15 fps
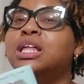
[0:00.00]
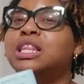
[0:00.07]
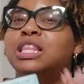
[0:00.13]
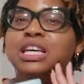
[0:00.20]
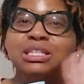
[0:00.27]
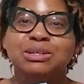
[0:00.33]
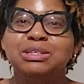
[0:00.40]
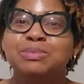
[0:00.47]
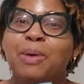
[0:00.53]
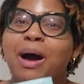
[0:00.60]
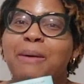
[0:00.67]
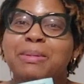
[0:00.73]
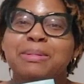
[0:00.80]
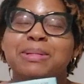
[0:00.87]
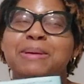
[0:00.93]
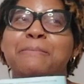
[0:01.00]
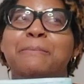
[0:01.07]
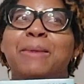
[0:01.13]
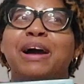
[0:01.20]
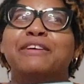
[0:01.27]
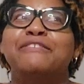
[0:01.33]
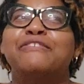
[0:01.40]
This was probably
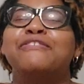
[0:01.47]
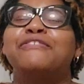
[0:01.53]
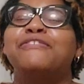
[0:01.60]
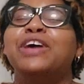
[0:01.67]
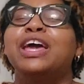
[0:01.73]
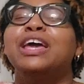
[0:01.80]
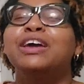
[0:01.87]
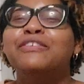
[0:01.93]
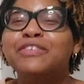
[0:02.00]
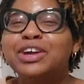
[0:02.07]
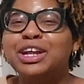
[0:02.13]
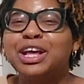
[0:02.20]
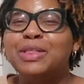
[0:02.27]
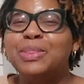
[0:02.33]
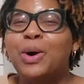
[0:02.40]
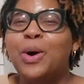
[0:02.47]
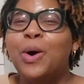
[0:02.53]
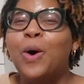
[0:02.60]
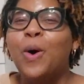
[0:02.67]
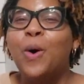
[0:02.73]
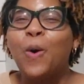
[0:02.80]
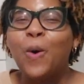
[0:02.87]
my favorite in the
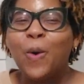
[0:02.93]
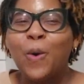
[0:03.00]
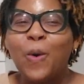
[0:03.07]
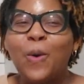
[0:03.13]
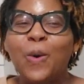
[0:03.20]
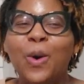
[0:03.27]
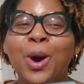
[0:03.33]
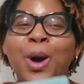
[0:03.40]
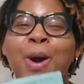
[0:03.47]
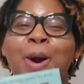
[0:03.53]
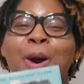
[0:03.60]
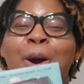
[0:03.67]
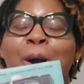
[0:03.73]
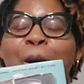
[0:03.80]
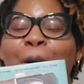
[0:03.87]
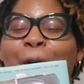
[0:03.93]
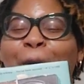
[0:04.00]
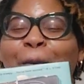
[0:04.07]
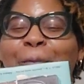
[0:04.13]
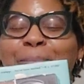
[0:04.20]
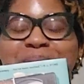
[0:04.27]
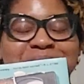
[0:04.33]
whole
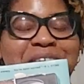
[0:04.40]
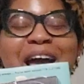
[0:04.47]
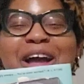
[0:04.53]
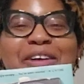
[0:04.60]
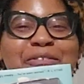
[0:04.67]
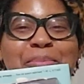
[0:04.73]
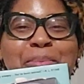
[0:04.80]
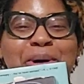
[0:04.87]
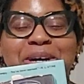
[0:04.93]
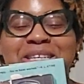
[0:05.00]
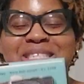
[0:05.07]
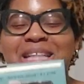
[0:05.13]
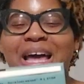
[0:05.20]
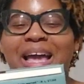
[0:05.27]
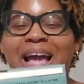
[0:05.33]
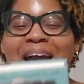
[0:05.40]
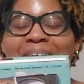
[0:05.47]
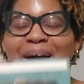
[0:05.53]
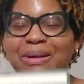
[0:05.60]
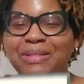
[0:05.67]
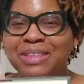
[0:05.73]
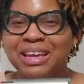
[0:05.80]
stack of books. Like,
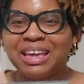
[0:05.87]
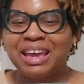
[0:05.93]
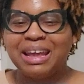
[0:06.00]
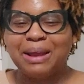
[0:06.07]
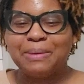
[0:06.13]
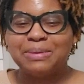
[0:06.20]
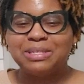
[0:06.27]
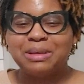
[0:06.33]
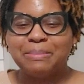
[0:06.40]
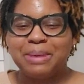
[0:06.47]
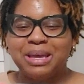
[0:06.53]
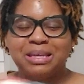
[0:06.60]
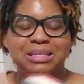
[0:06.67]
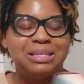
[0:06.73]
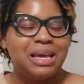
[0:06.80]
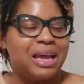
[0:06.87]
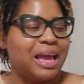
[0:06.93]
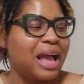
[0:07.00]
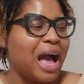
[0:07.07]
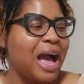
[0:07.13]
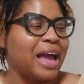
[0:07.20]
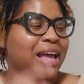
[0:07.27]
out the gate, it was
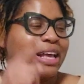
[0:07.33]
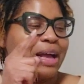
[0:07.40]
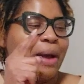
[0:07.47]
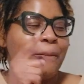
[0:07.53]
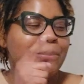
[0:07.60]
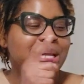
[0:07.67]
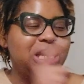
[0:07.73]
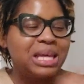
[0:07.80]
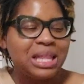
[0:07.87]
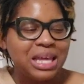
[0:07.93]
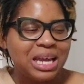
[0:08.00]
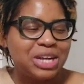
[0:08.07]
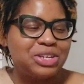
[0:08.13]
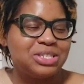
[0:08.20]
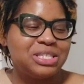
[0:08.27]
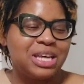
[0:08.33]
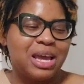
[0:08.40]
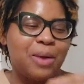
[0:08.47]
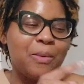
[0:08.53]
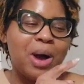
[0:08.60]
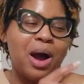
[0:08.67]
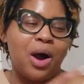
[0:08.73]
amazing. I completely
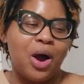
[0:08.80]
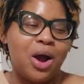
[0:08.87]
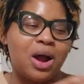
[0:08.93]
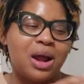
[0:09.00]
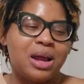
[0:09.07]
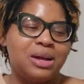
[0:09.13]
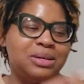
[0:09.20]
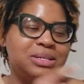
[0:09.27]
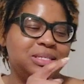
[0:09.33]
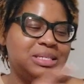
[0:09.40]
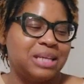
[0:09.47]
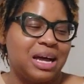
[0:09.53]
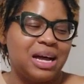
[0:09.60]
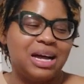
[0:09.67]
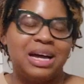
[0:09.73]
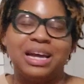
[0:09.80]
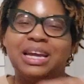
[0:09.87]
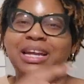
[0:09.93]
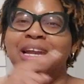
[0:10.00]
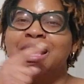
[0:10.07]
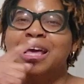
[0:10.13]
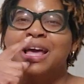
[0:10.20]
understand why R.L.
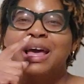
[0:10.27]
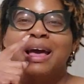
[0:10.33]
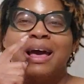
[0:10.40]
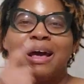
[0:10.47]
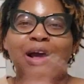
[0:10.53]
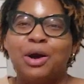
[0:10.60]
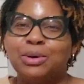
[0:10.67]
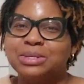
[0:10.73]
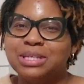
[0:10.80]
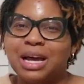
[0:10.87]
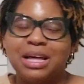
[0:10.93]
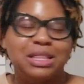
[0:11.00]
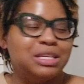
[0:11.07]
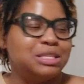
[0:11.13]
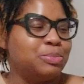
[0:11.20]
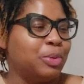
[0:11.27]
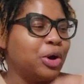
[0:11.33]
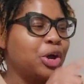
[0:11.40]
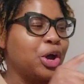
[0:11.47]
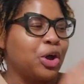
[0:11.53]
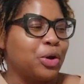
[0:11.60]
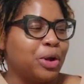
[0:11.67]
Stine co-signed this
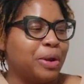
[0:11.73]
book.